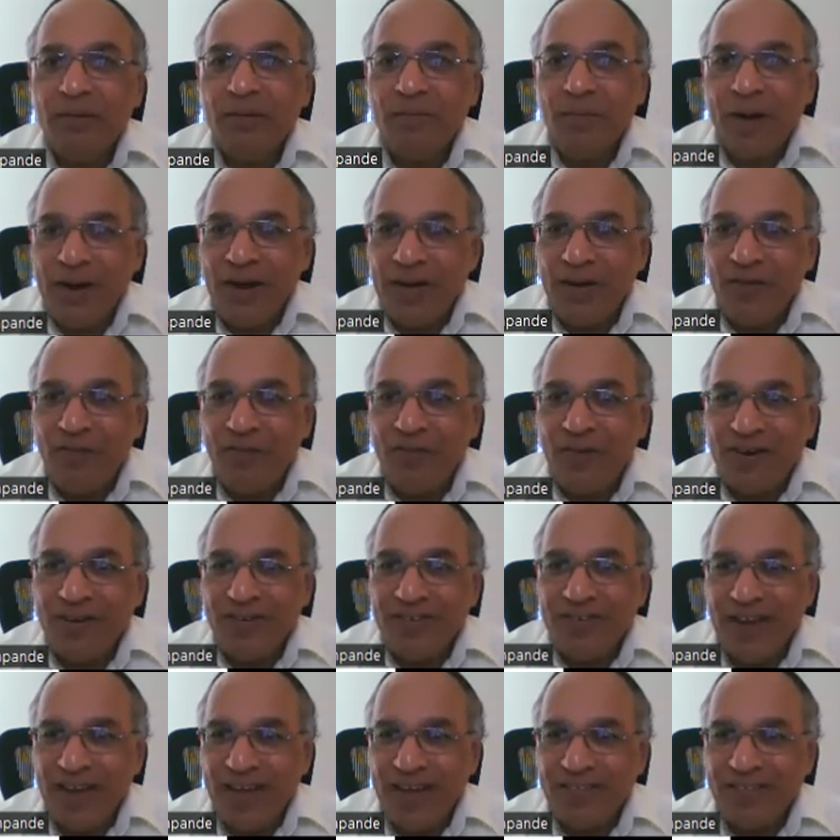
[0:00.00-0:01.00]
My dear
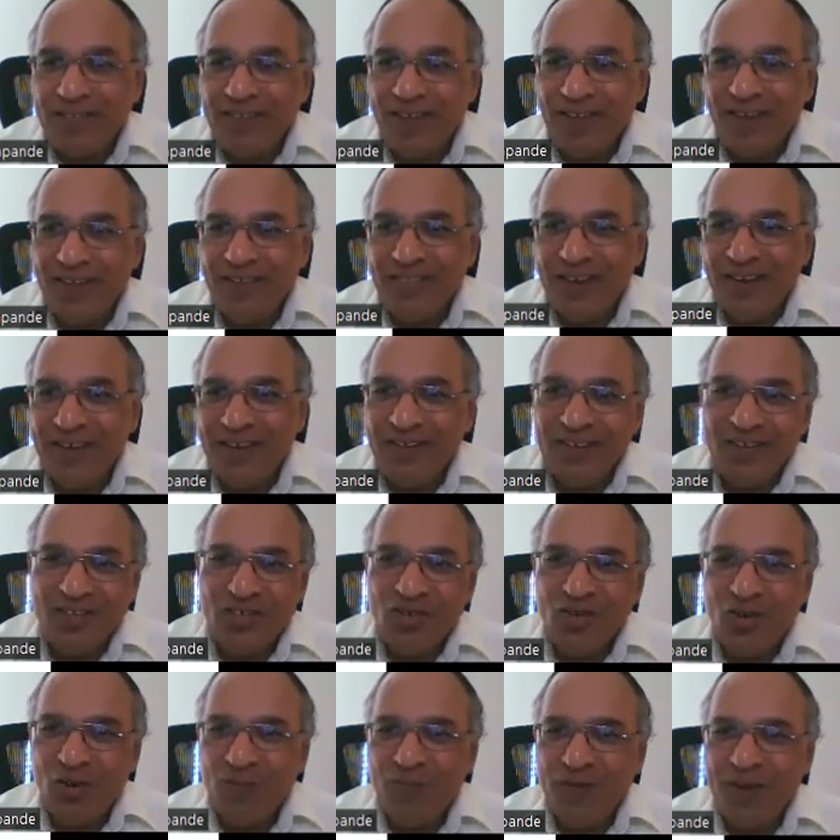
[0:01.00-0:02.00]
friends, I think that this
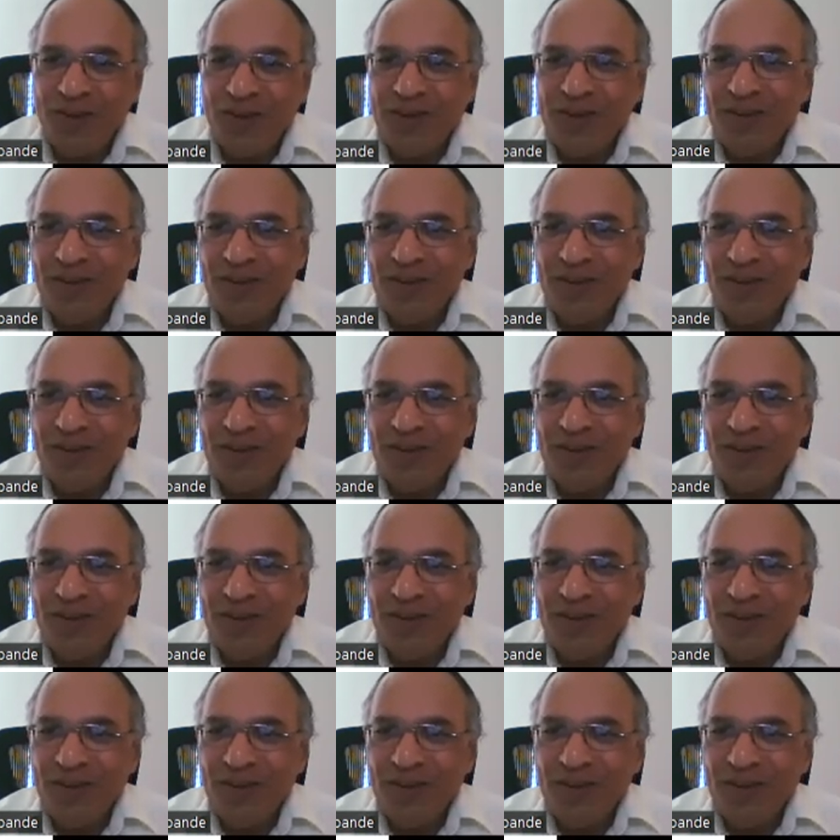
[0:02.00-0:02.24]
topic